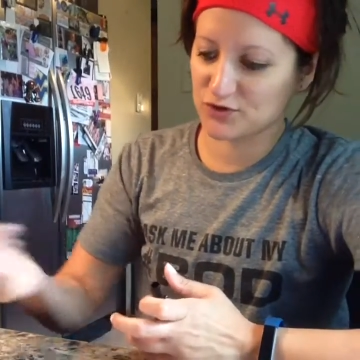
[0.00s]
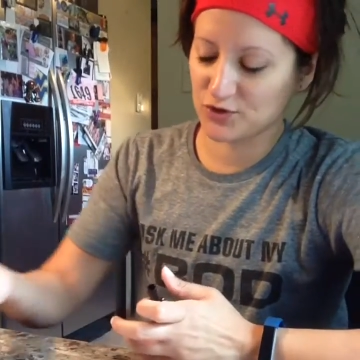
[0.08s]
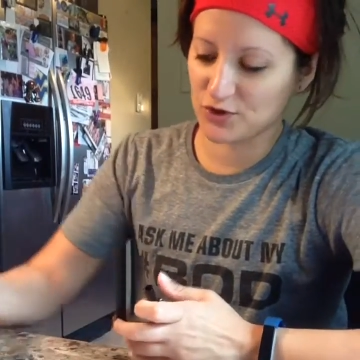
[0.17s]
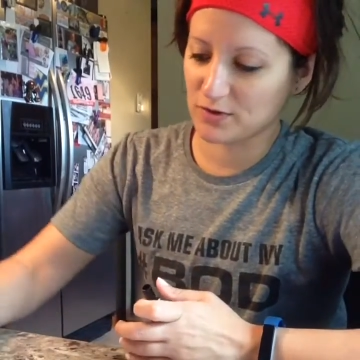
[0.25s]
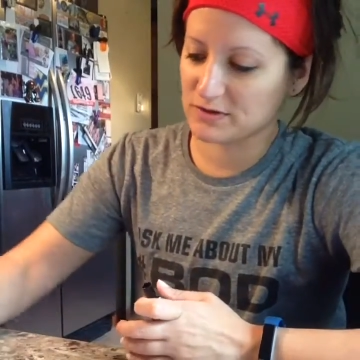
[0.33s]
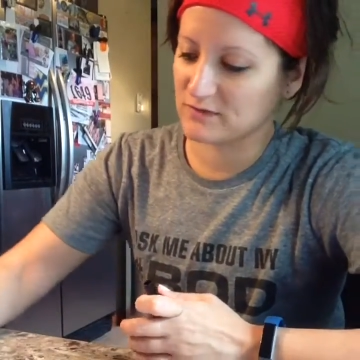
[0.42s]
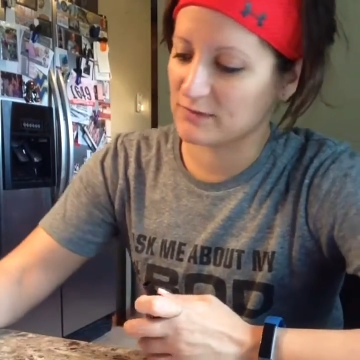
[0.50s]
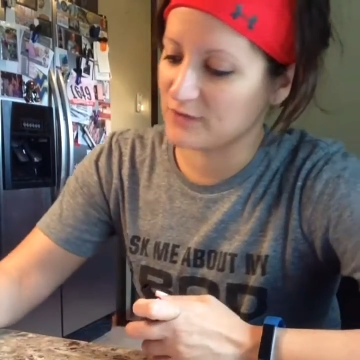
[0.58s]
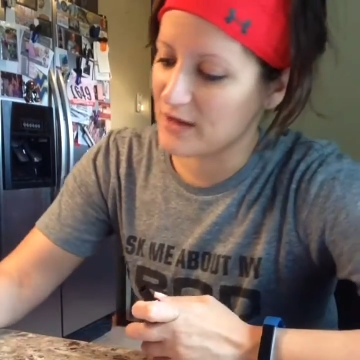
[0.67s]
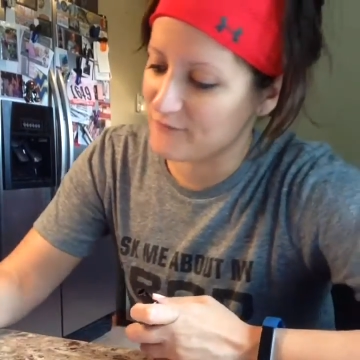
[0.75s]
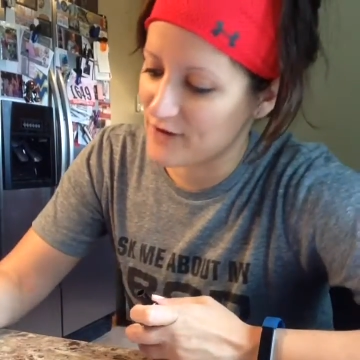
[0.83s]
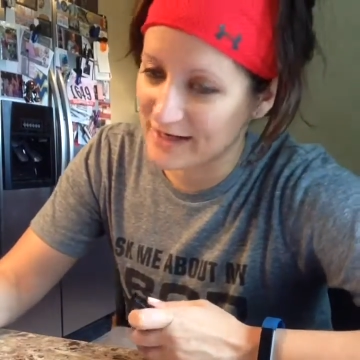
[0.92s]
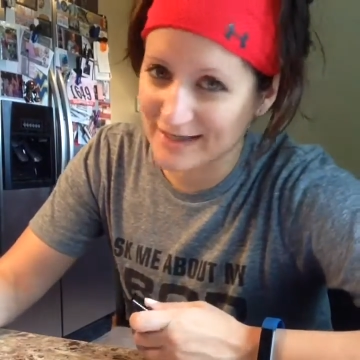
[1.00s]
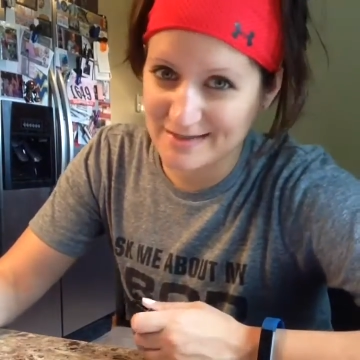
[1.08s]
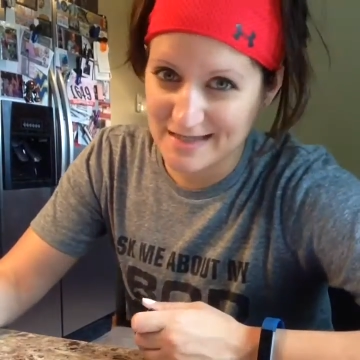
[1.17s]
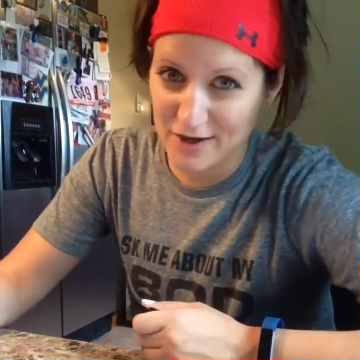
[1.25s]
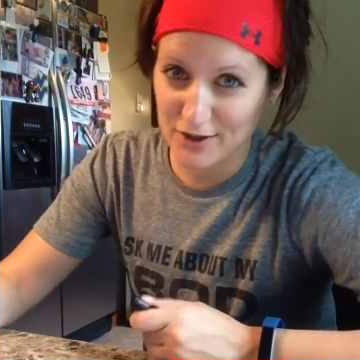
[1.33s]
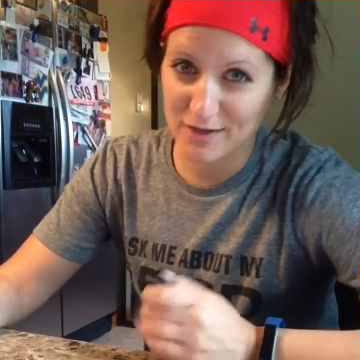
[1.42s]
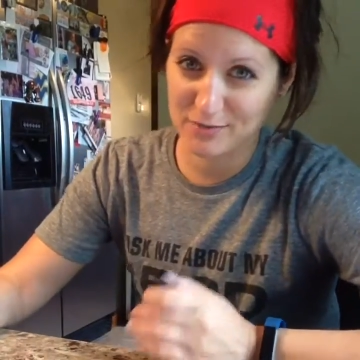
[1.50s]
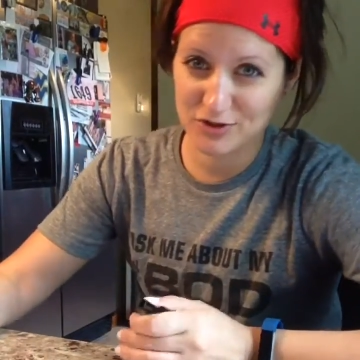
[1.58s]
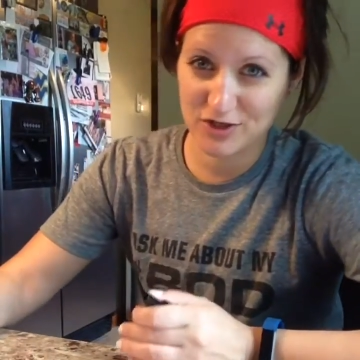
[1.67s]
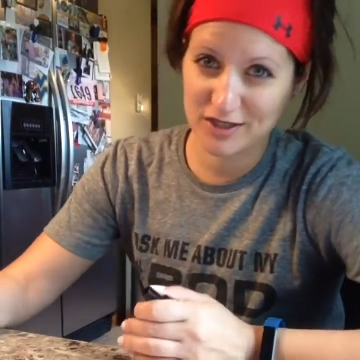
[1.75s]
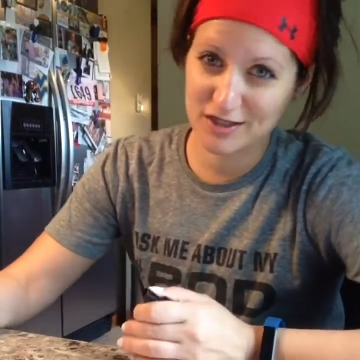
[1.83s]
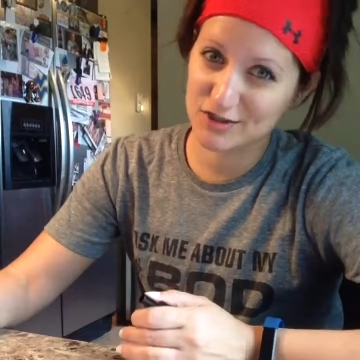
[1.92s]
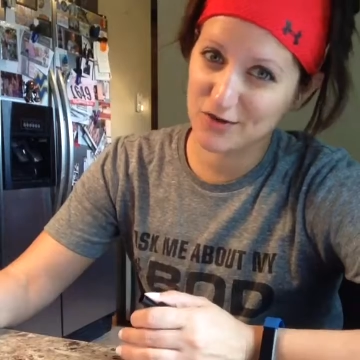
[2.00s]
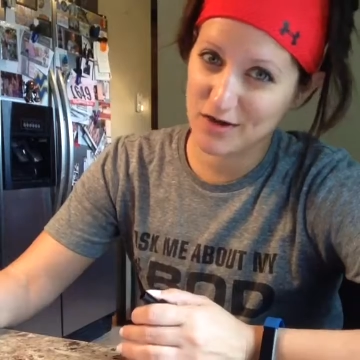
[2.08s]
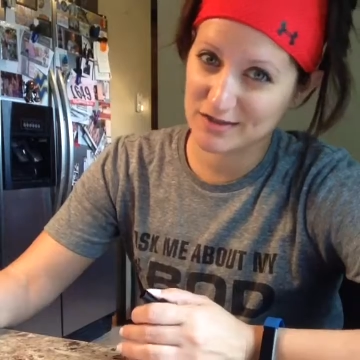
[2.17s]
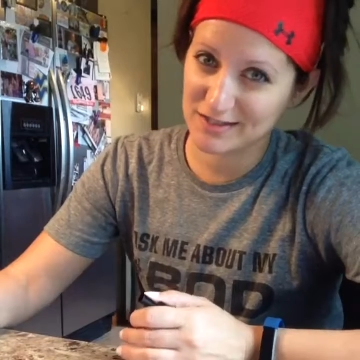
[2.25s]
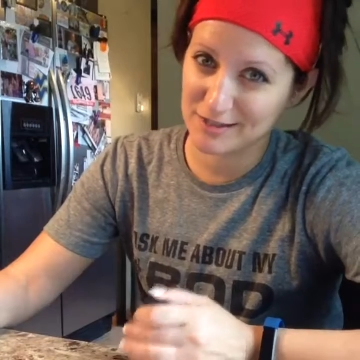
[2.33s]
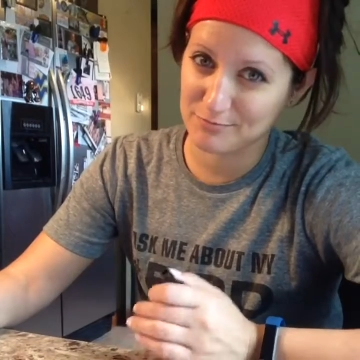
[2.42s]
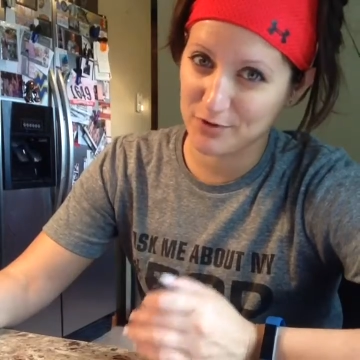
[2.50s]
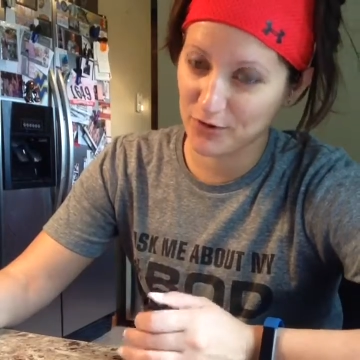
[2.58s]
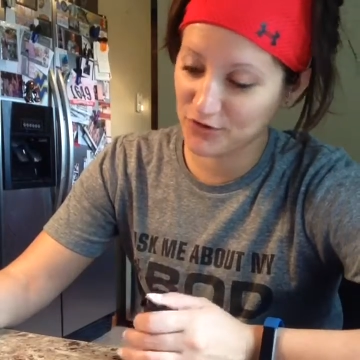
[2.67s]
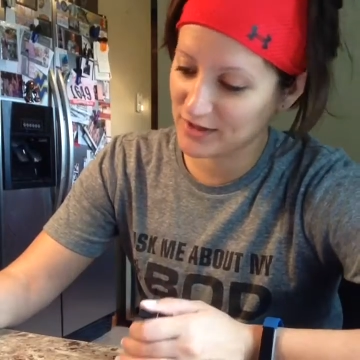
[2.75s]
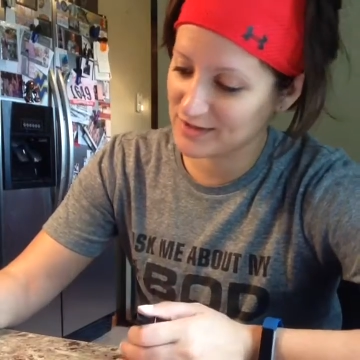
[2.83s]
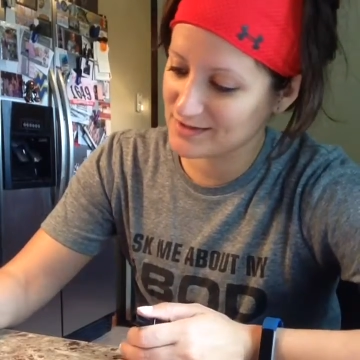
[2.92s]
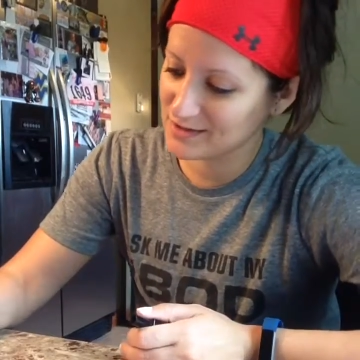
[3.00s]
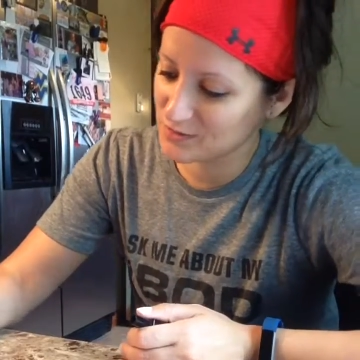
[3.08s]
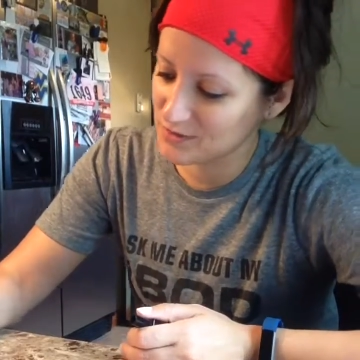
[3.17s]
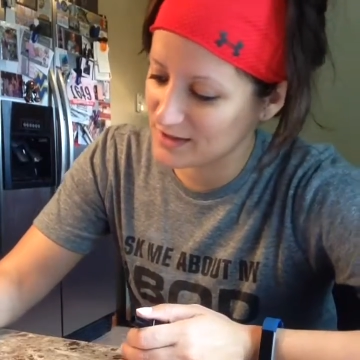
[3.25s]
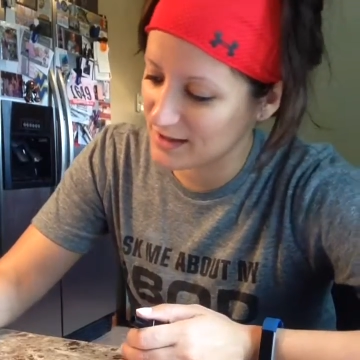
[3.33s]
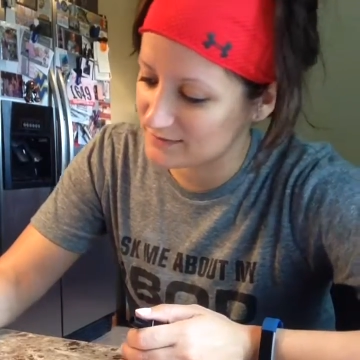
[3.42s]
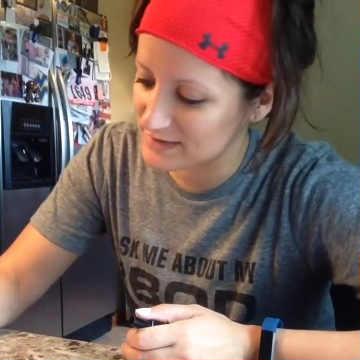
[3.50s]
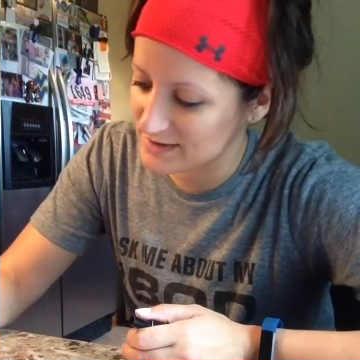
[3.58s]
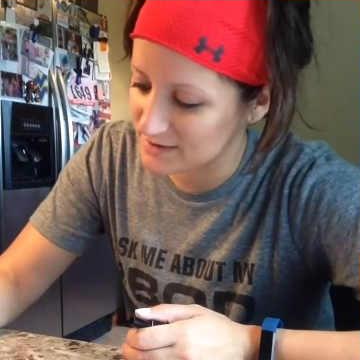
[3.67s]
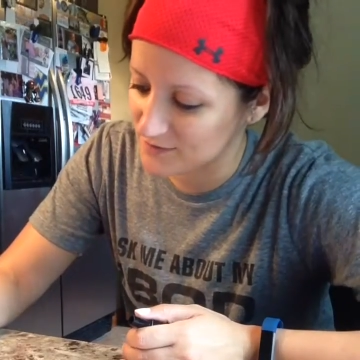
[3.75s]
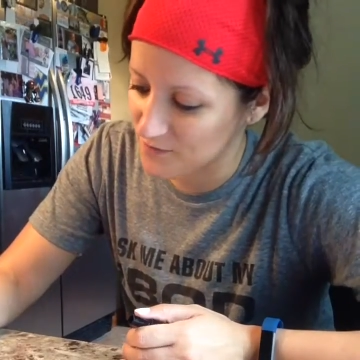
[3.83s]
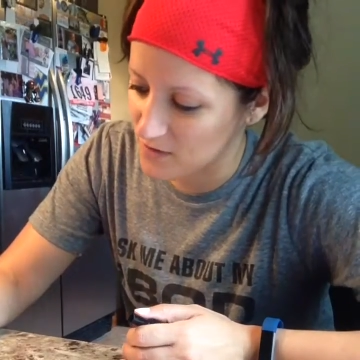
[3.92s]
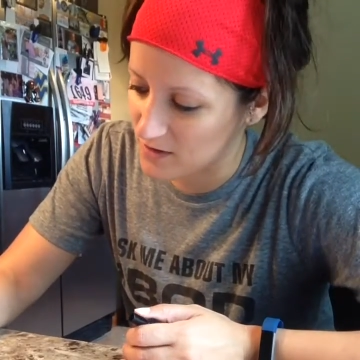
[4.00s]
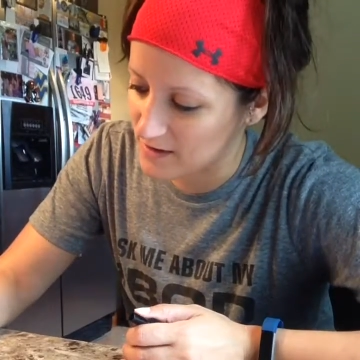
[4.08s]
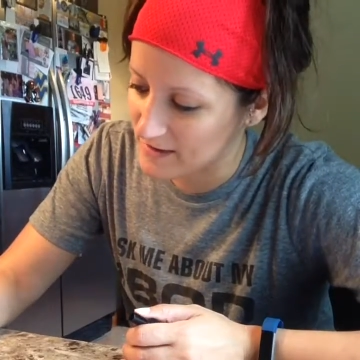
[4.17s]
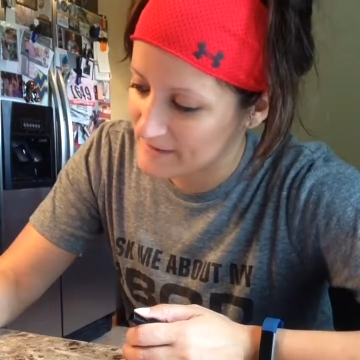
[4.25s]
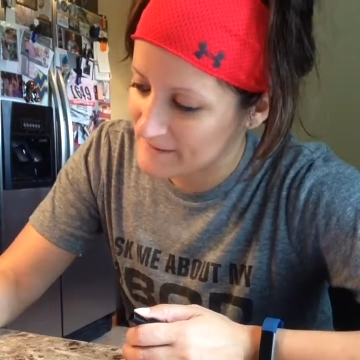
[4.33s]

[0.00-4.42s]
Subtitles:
You can always flip-flop Friday and Saturday, but try not to go out to eat both nights of the week, obviously for